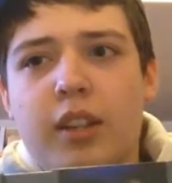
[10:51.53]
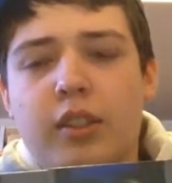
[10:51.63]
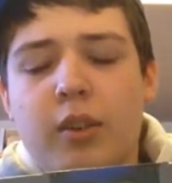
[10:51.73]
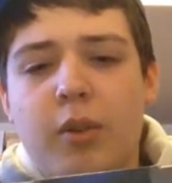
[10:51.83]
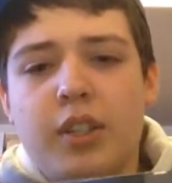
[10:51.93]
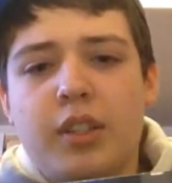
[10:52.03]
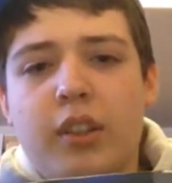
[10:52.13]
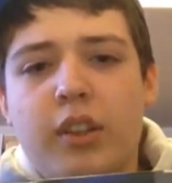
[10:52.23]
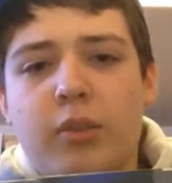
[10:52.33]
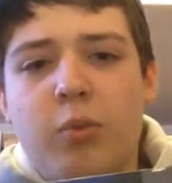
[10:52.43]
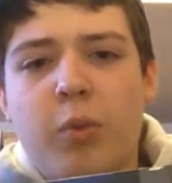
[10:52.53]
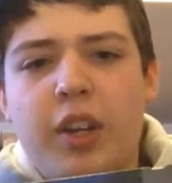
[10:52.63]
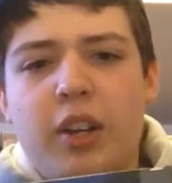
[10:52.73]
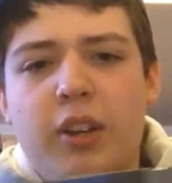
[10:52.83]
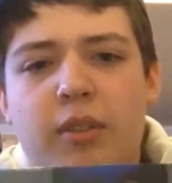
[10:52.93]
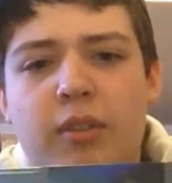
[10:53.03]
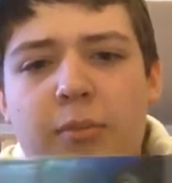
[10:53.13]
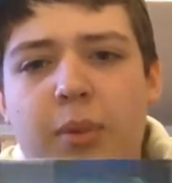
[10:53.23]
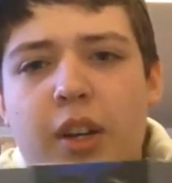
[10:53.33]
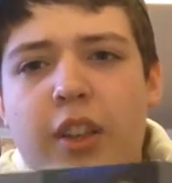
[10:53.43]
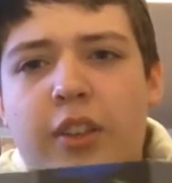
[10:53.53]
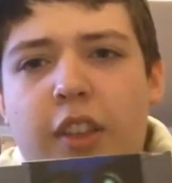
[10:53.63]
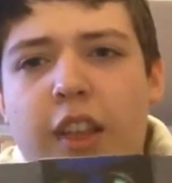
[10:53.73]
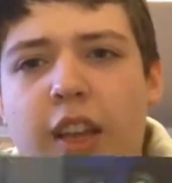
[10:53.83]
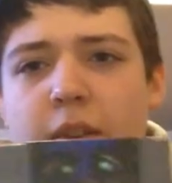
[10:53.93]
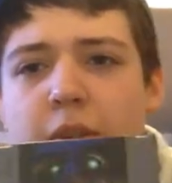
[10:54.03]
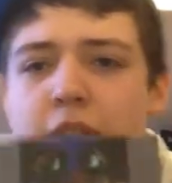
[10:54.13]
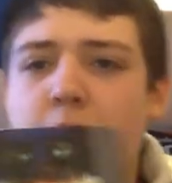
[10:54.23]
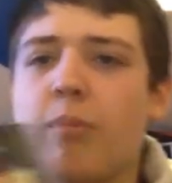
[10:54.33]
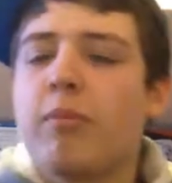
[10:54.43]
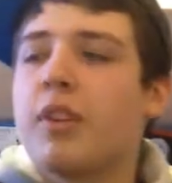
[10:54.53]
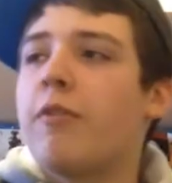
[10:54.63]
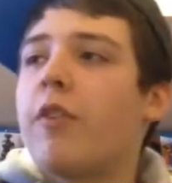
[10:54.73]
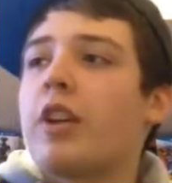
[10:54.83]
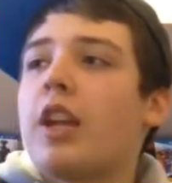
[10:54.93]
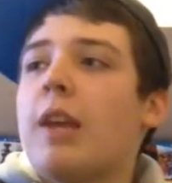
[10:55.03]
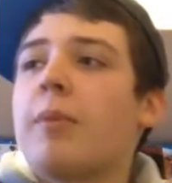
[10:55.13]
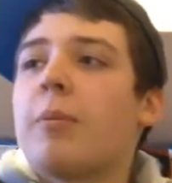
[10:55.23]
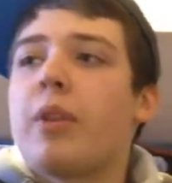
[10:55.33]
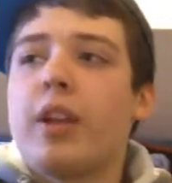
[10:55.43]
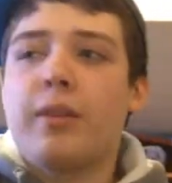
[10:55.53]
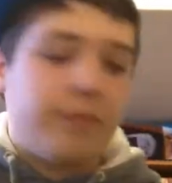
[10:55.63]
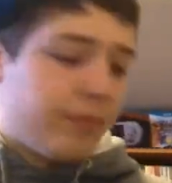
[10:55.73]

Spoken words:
So it's a little weird, but other than that, it was a fun game to play.